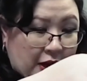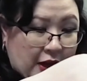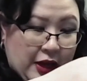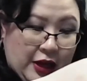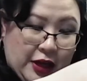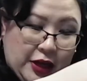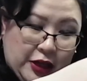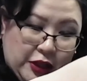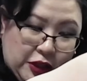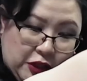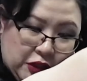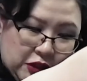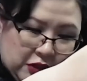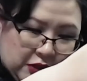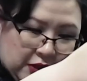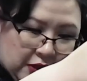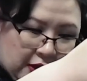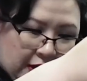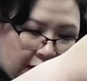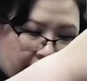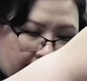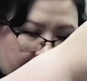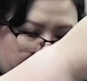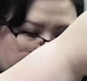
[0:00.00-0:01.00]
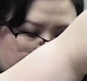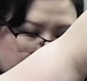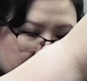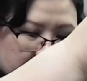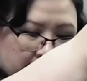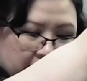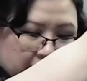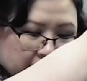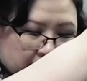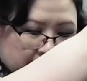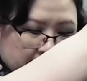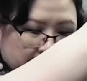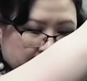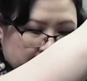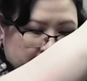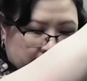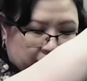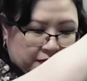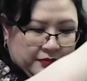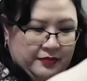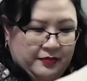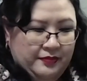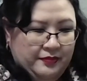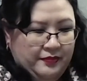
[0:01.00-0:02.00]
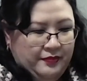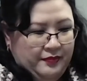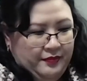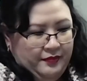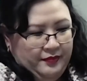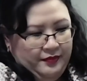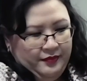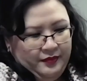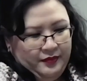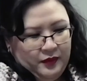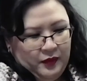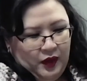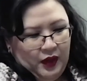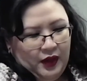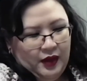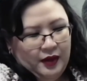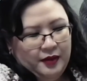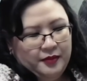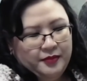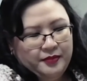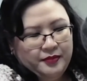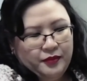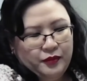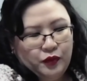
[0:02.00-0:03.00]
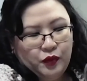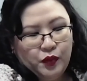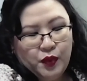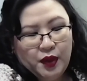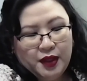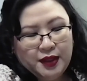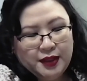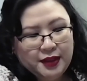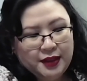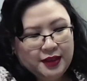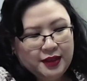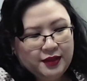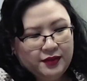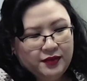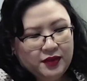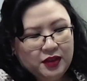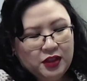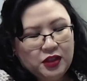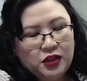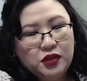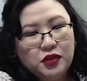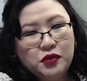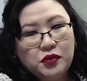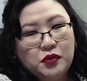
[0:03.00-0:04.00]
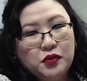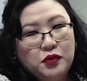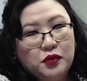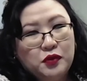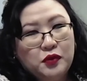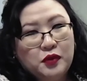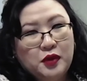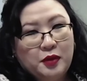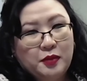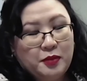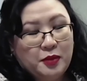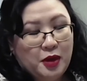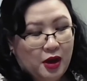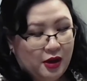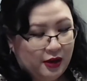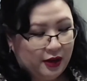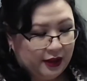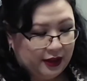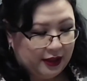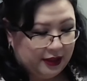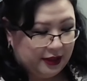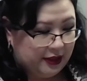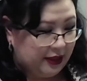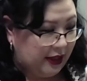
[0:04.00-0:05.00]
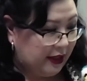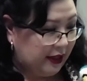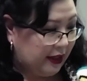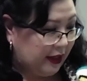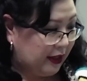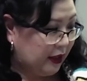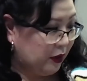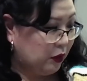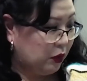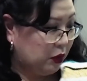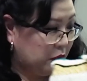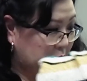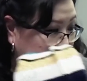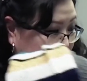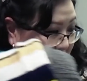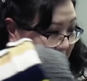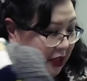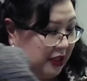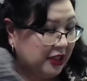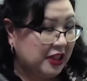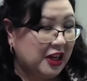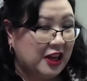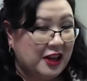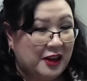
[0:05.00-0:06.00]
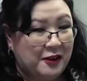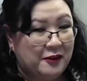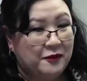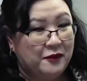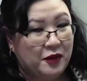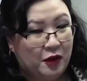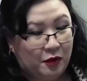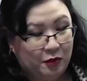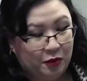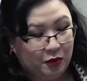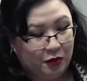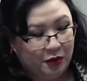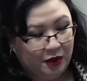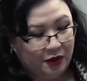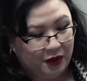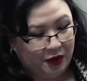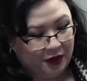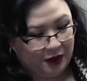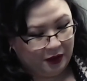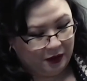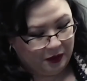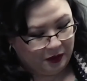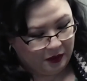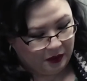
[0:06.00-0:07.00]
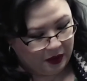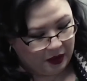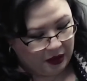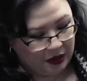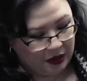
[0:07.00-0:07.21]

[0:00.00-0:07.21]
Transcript: I should have it done relatively soon. I'm not going to say that it will be done in February, though.